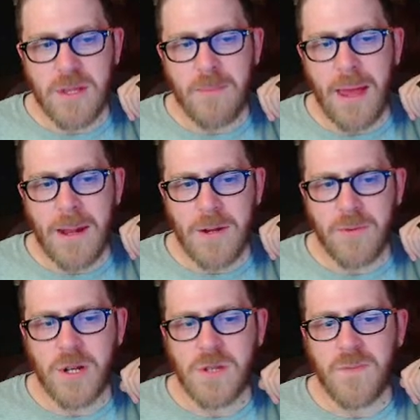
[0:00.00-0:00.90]
Panda
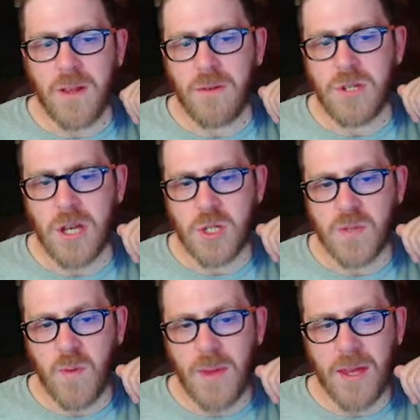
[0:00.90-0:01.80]
and his fellow judges
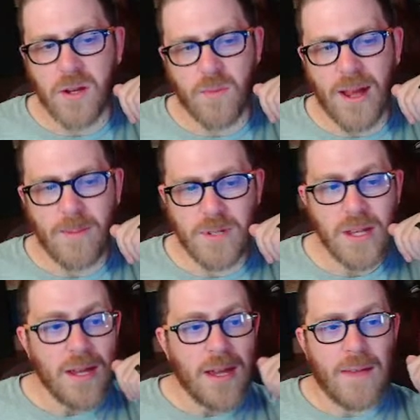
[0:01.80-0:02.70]
for being corrupt.
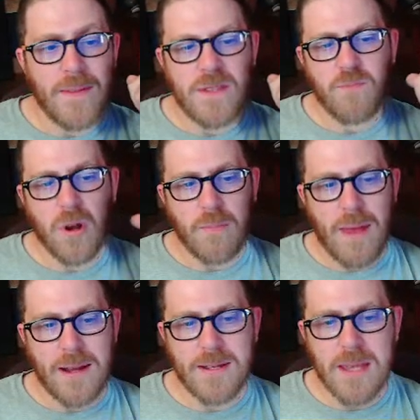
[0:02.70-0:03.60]
And this broke
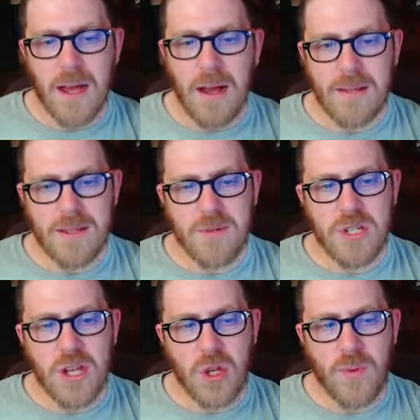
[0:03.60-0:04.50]
Panda's heart, as he was
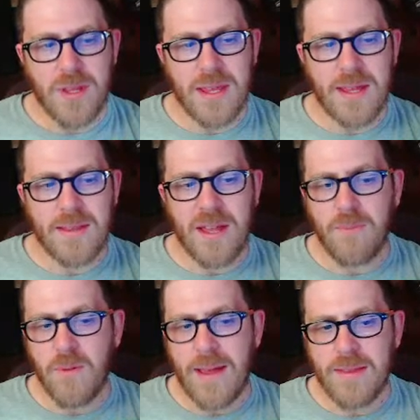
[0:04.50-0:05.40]
genuinely in
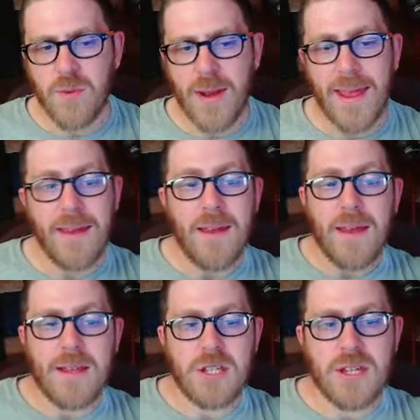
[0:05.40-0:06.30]
love with Antoinette,
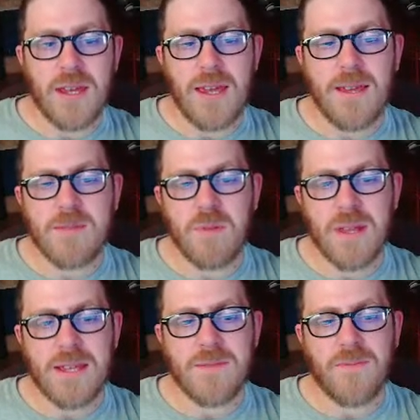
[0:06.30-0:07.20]
and he
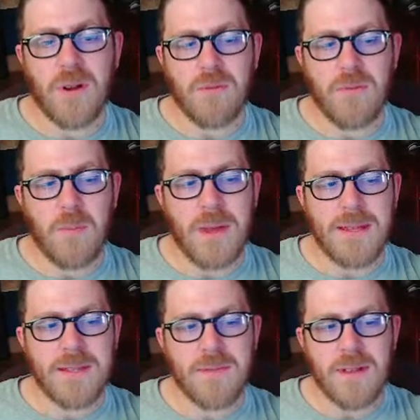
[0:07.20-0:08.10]
split his throat with a
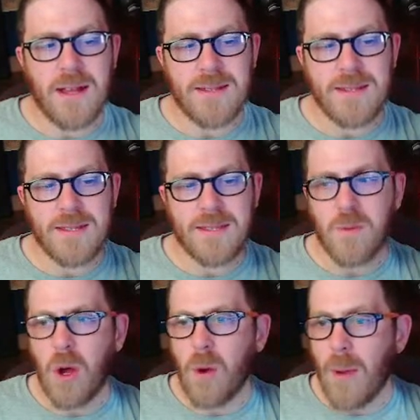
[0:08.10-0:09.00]
piece of glass into...
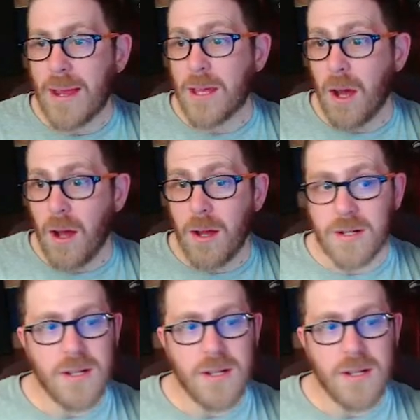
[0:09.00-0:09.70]
Oh my god!